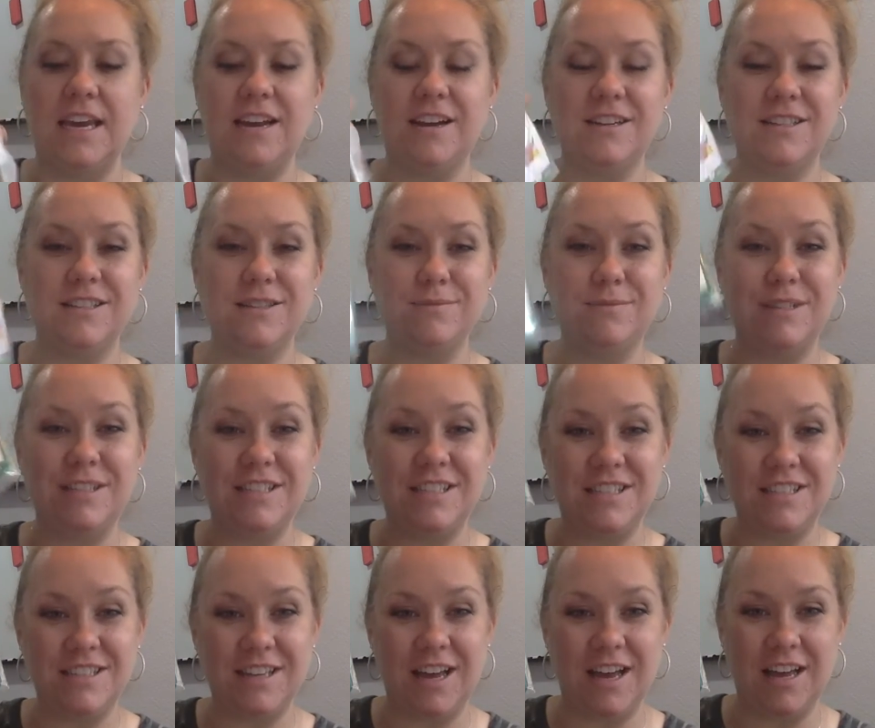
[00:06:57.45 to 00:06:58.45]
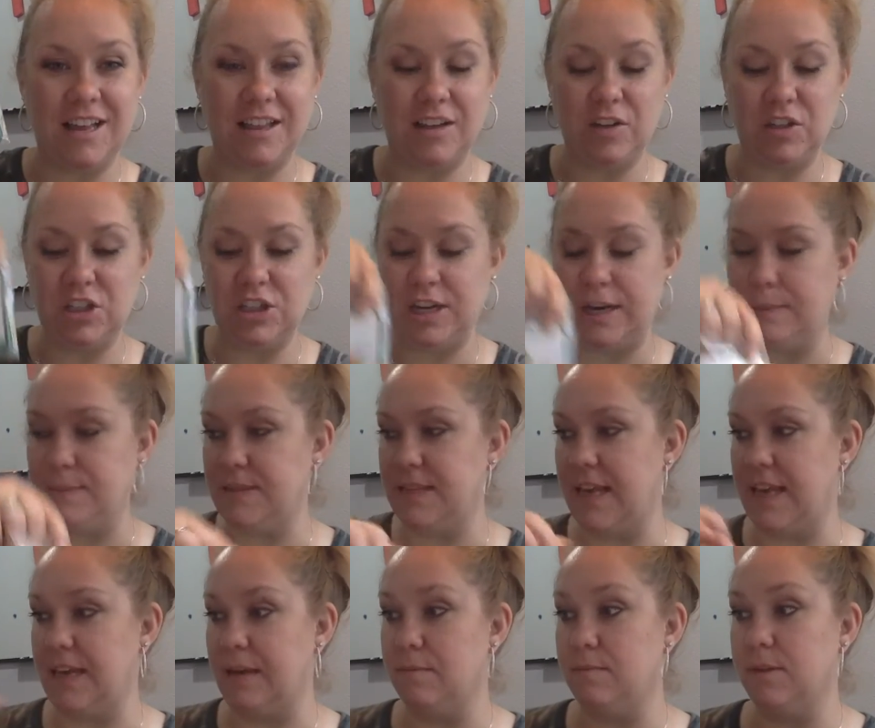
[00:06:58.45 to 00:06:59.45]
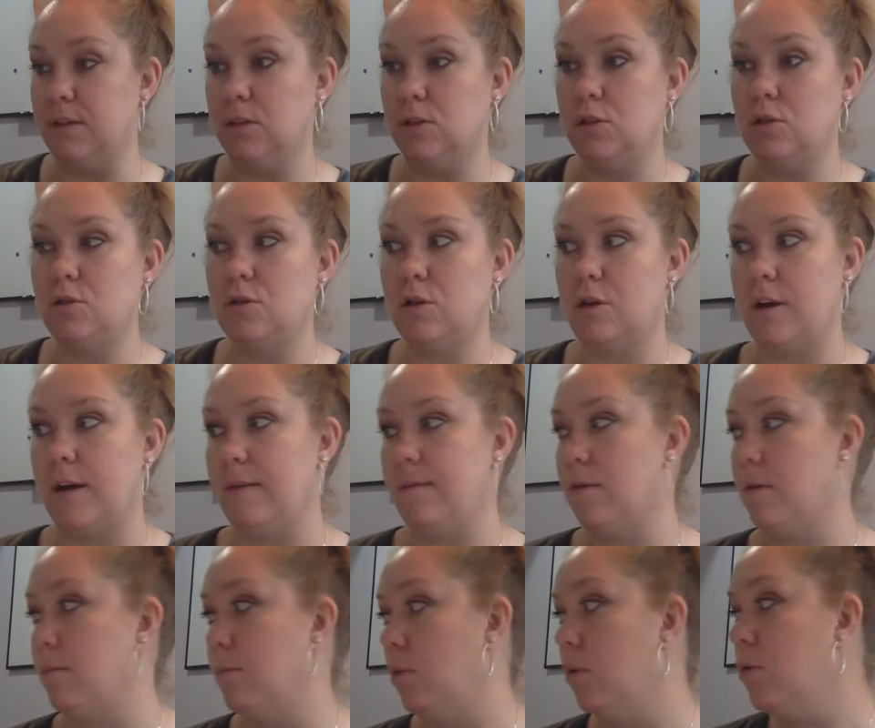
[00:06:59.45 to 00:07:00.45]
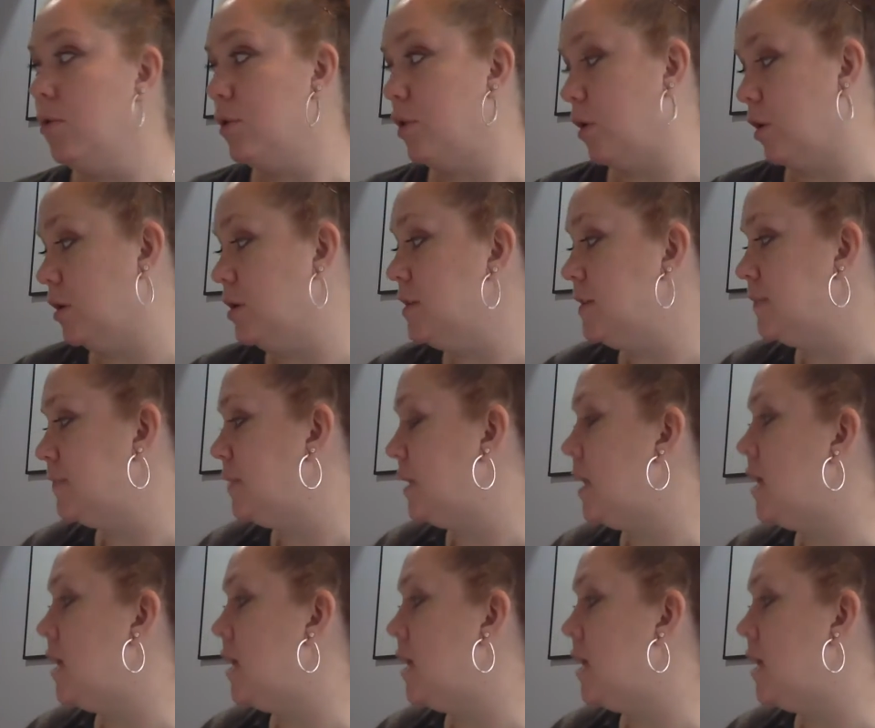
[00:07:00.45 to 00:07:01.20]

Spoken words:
Here's some little shapes they can build. Those are great for both girls.